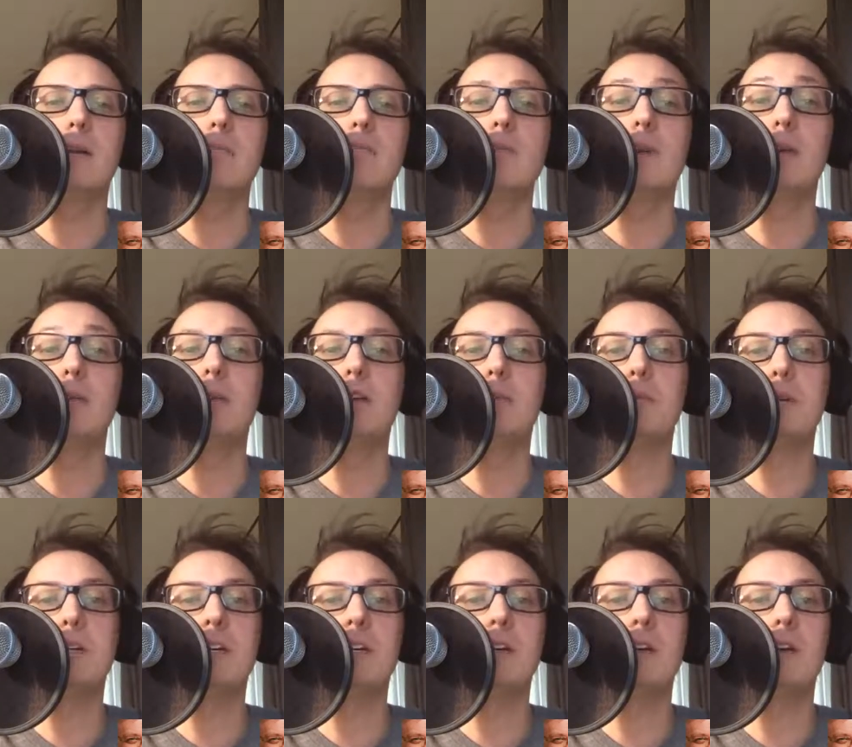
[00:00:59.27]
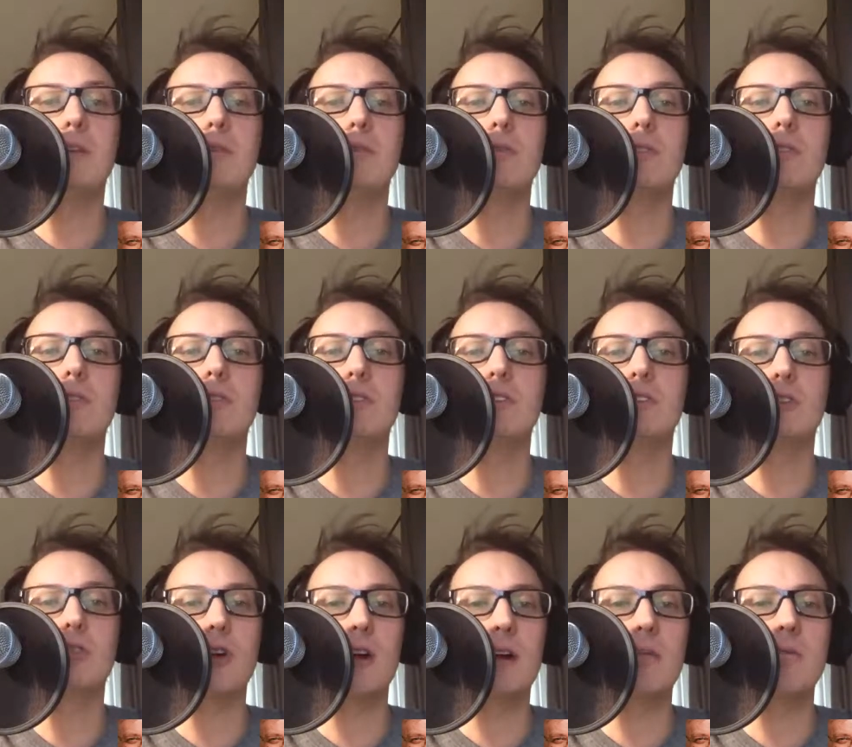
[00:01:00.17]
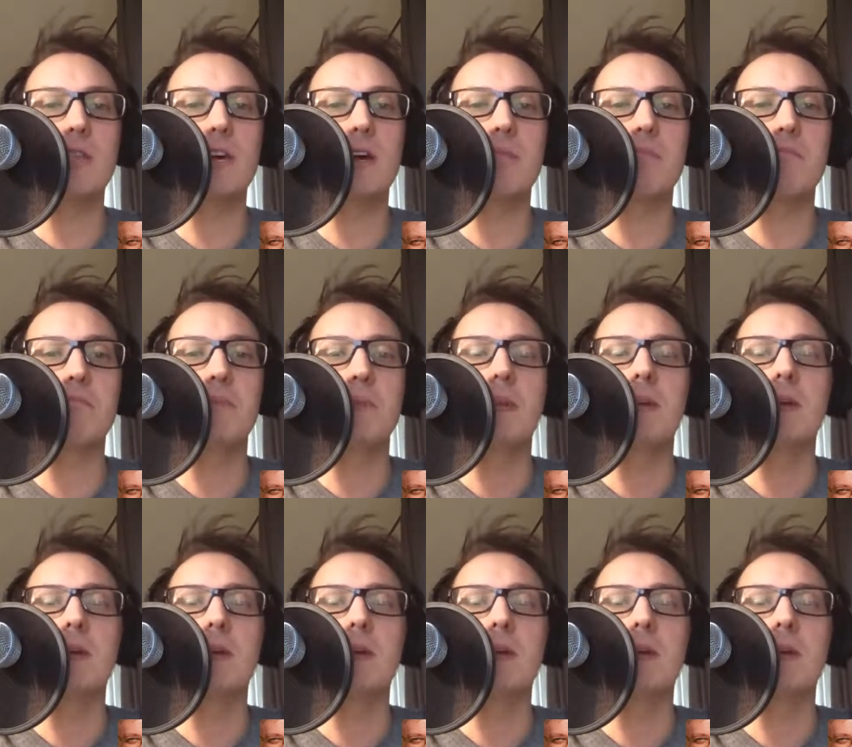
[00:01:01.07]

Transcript: maybe a P note to describe them.